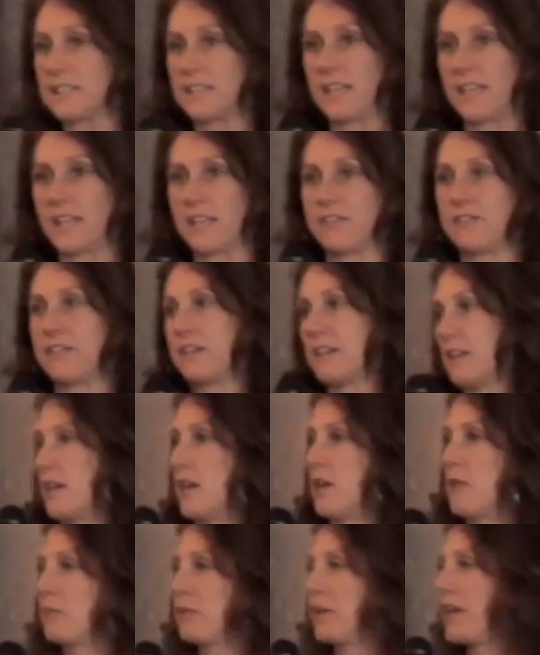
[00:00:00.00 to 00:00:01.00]
thing of
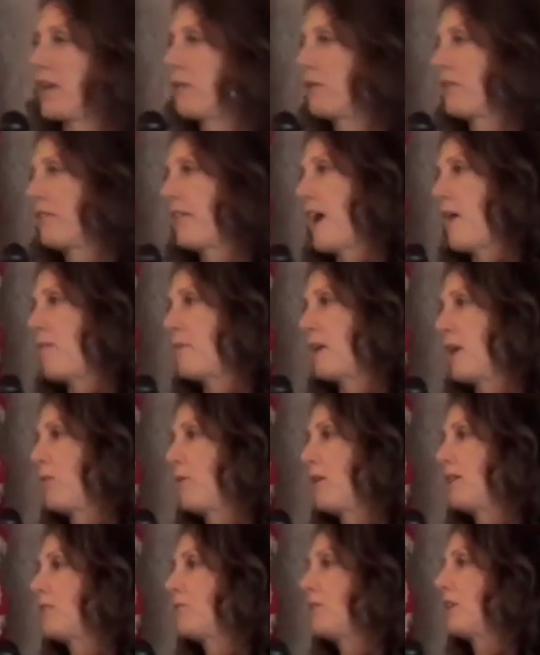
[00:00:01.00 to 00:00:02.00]
playing with that, but I
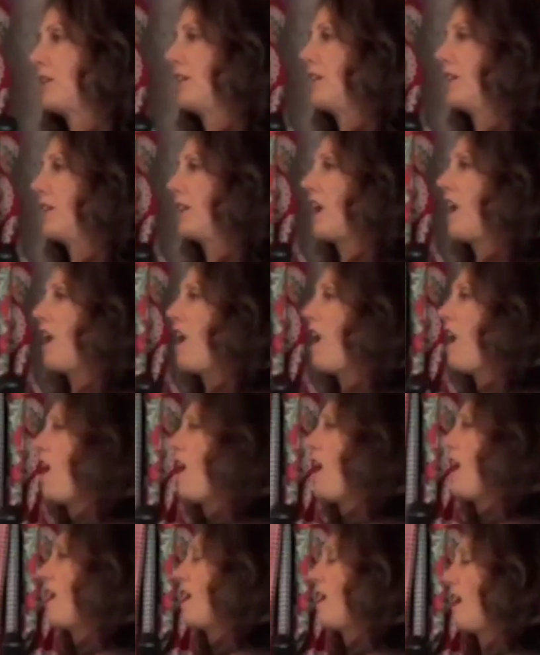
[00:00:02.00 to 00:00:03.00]
wasn't really eating
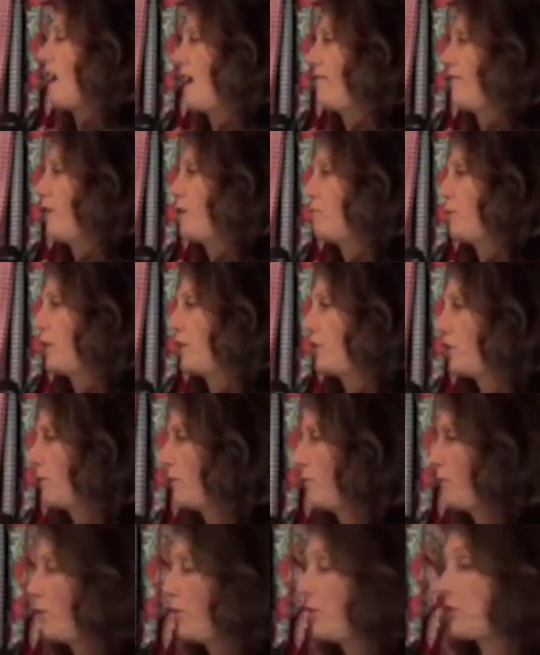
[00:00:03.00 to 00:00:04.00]
high
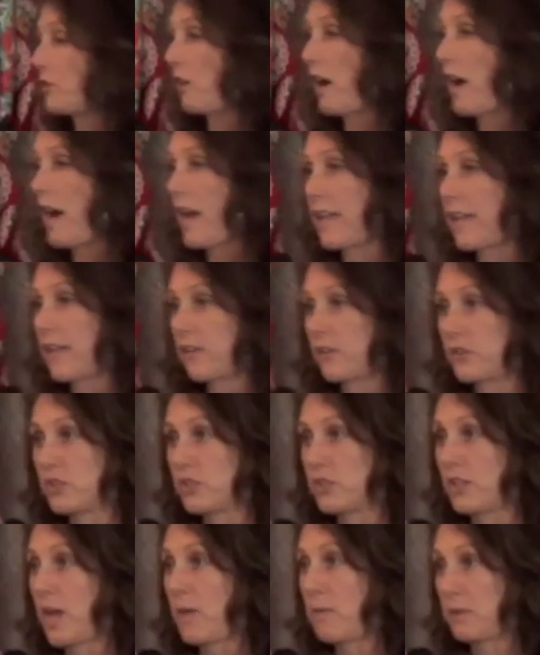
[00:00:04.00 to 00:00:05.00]
vibration foods or high
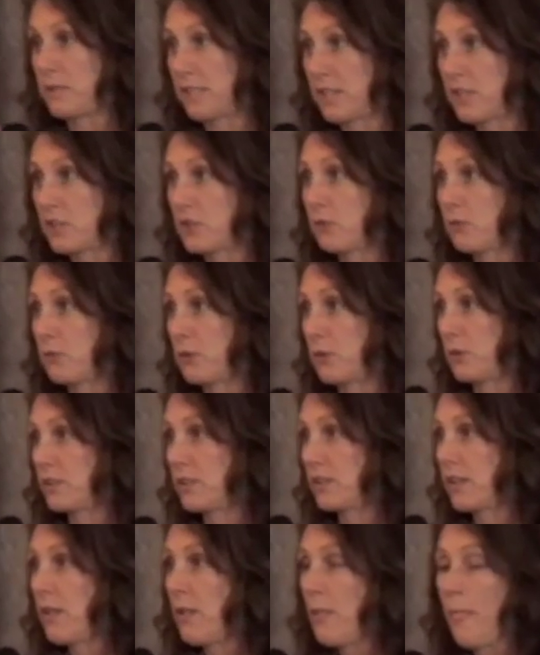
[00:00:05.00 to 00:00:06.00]
energy, high potential
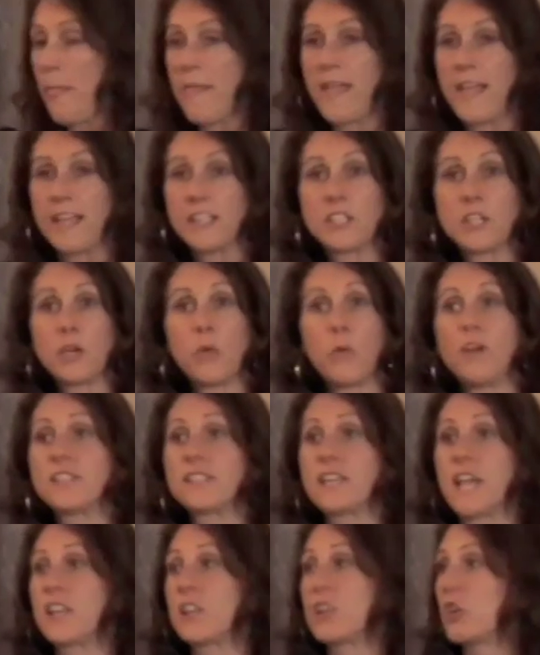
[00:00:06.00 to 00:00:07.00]
foods. And so
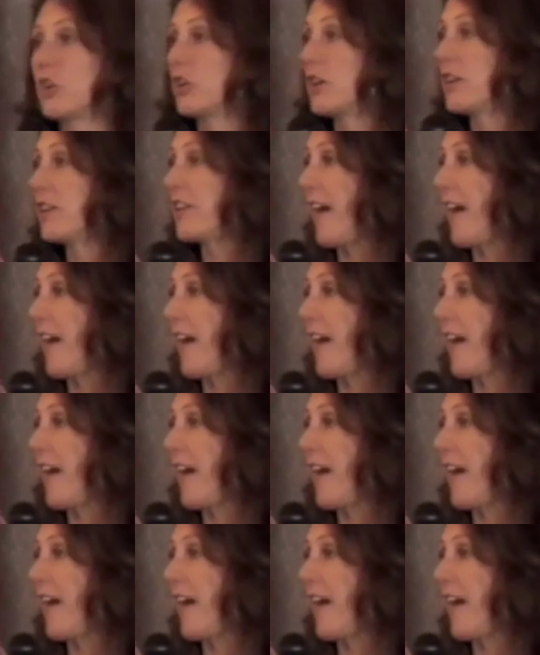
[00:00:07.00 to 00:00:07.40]
once I learned